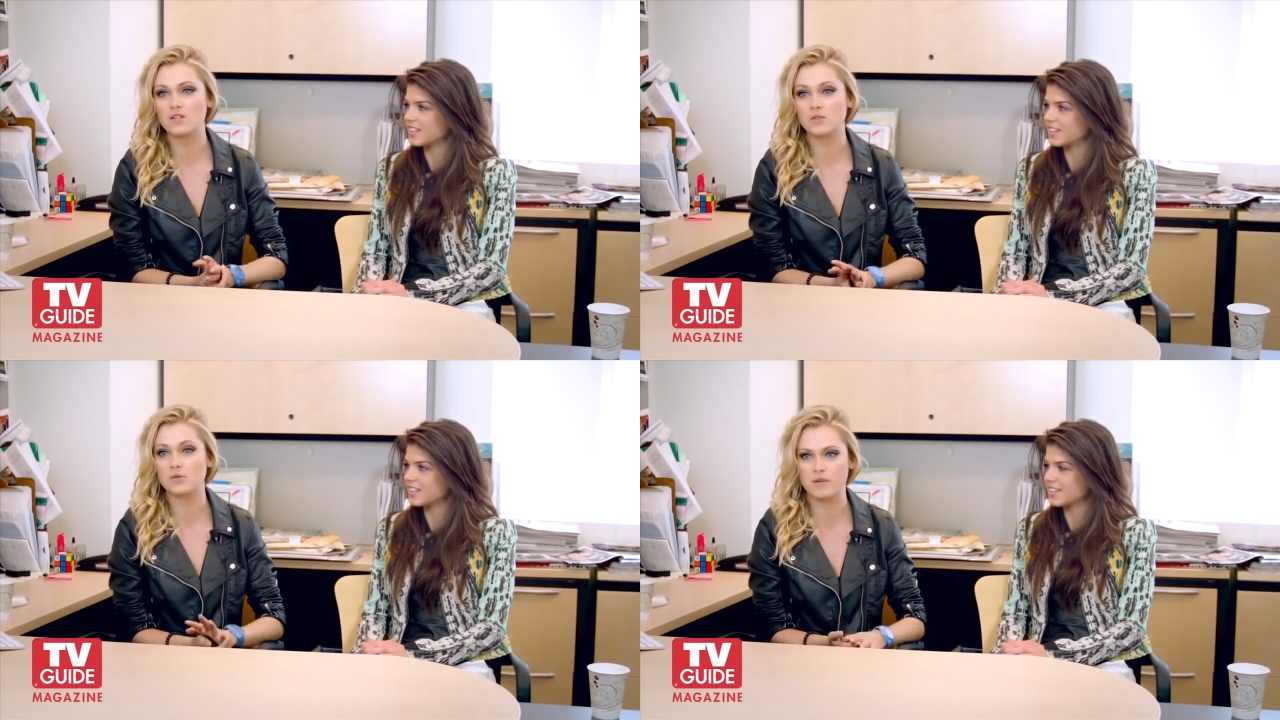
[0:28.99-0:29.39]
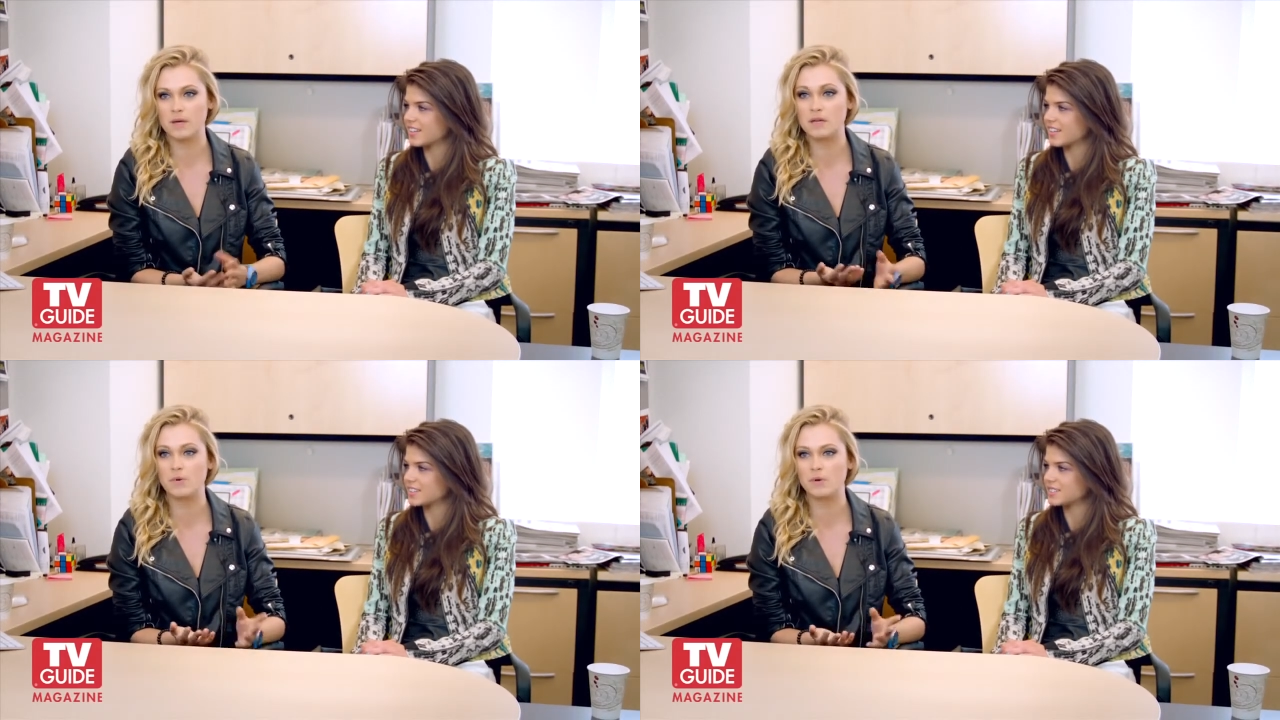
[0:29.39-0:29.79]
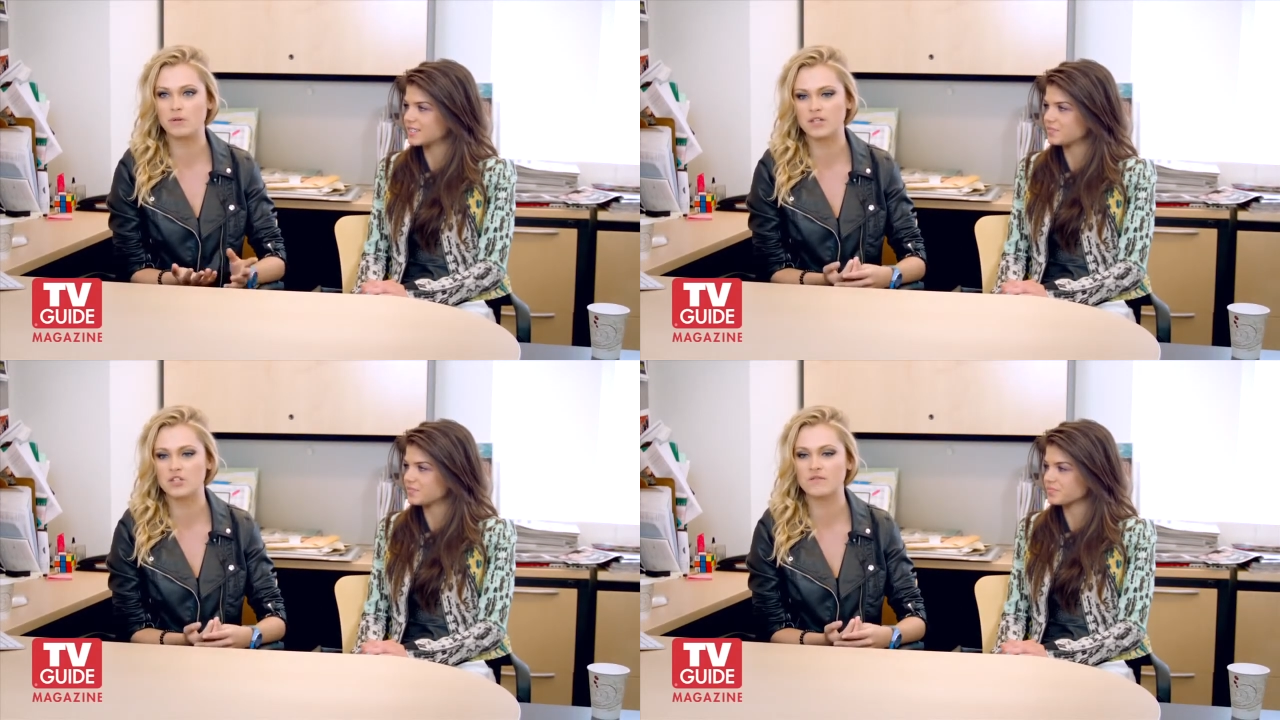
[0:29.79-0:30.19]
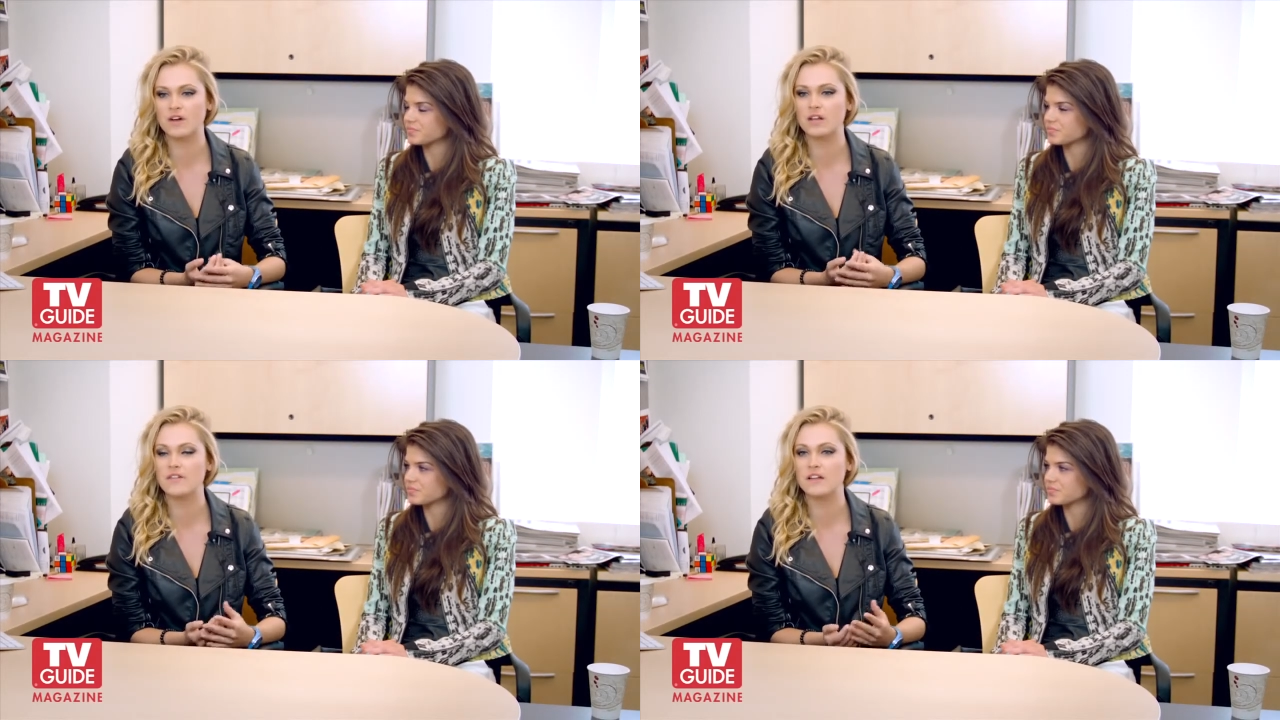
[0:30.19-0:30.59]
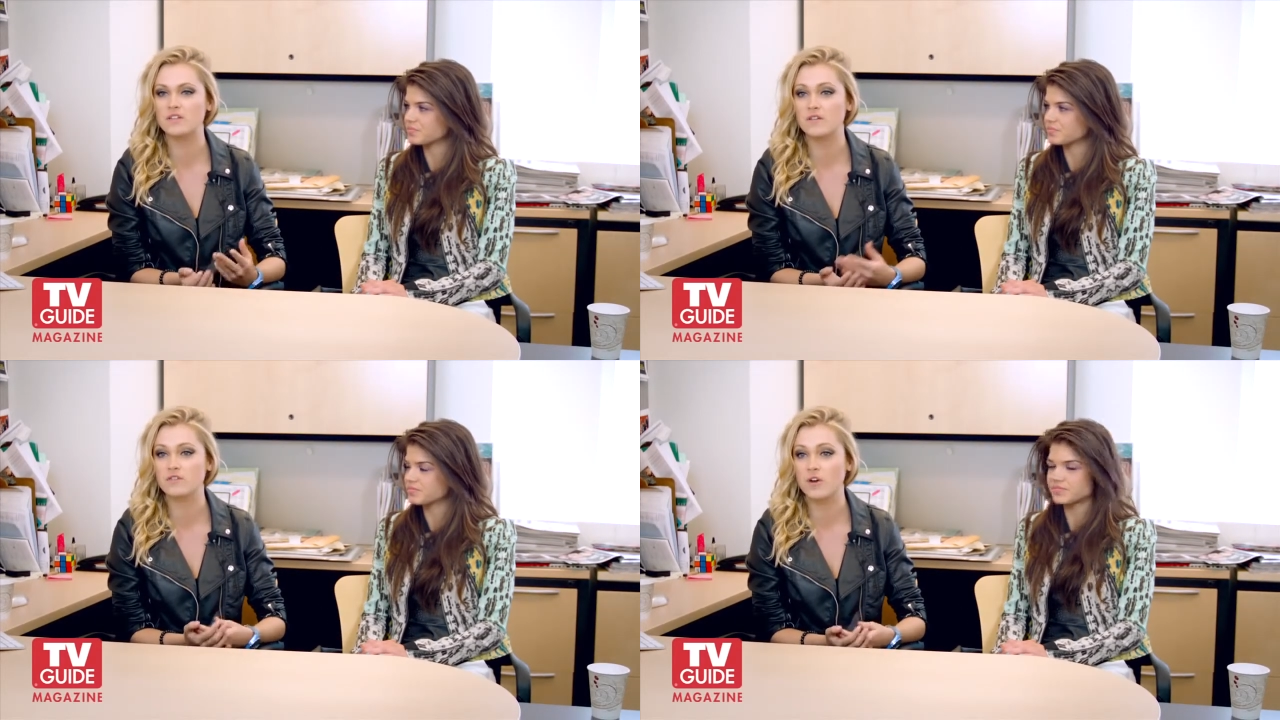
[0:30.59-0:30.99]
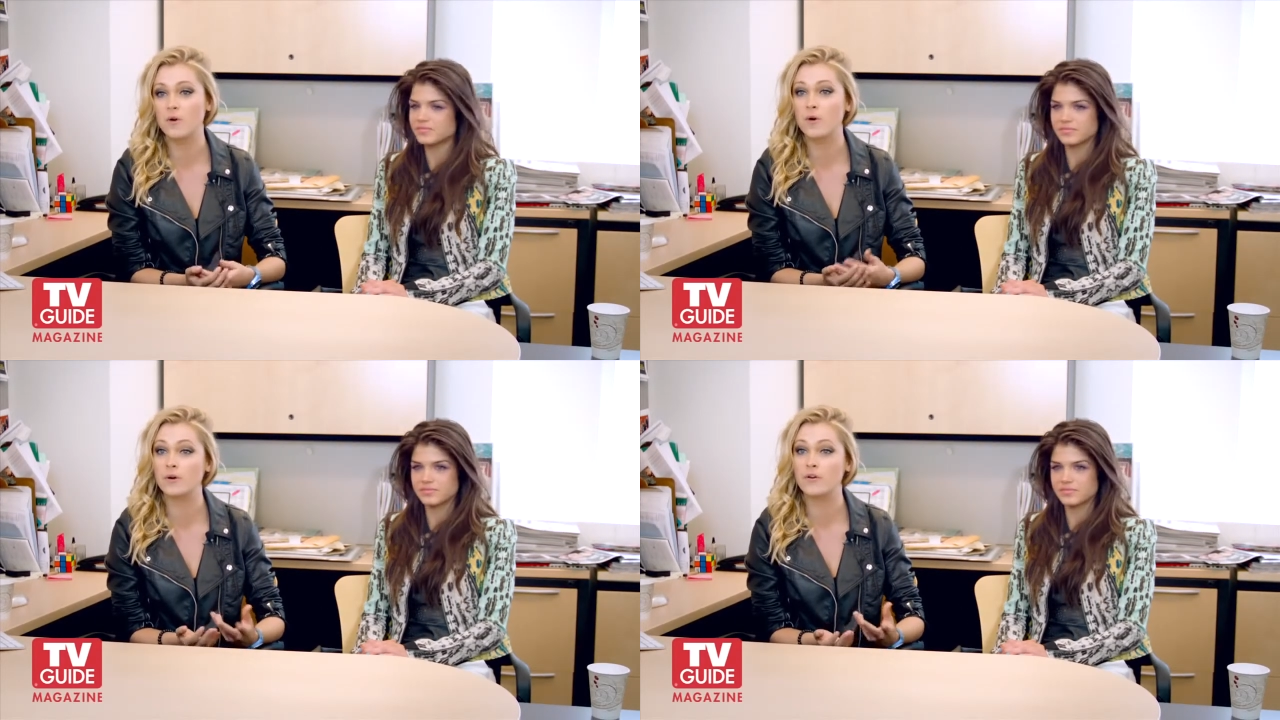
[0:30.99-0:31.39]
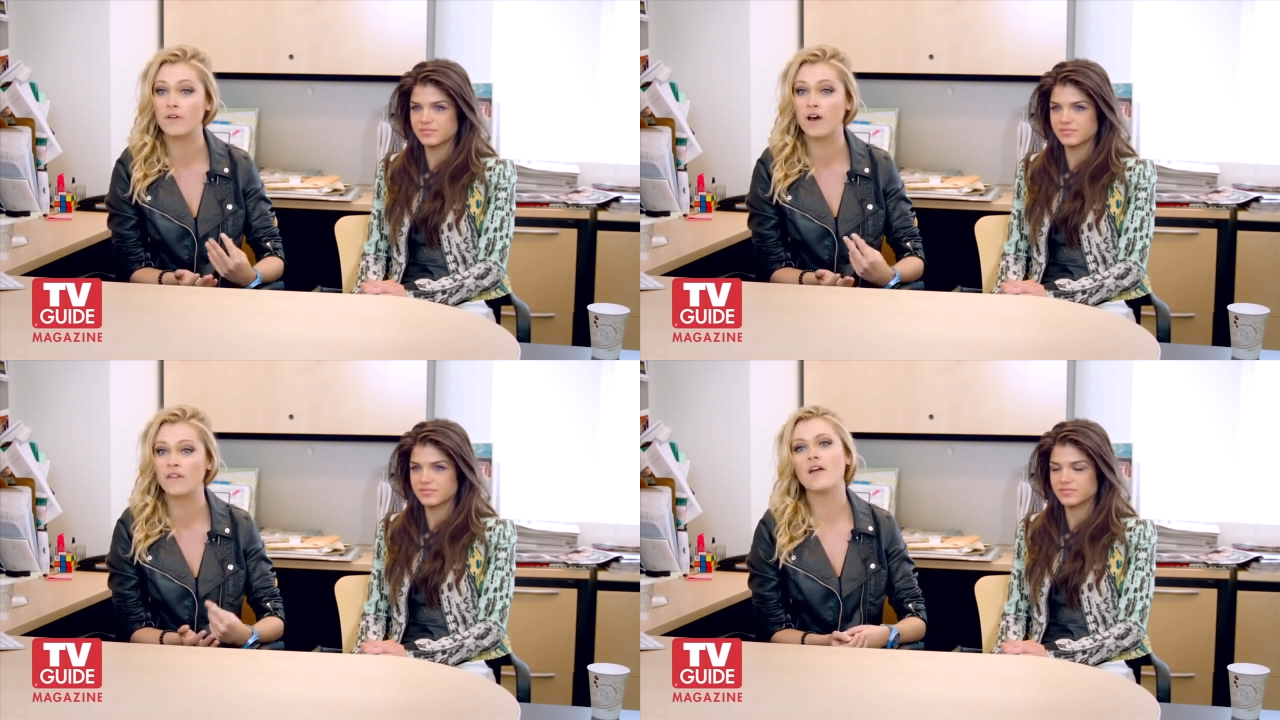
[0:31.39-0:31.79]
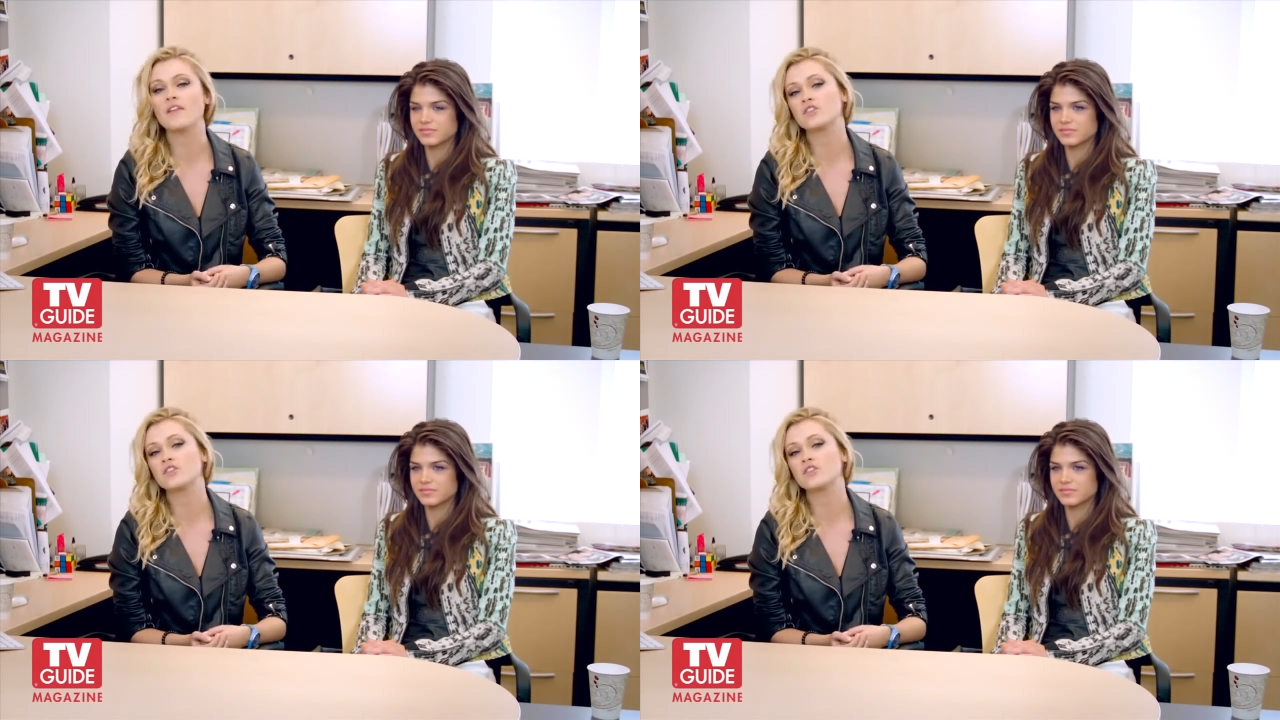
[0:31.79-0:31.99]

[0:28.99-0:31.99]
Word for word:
Speaker 1: to the people because she felt like they deserved to know her and her father, and then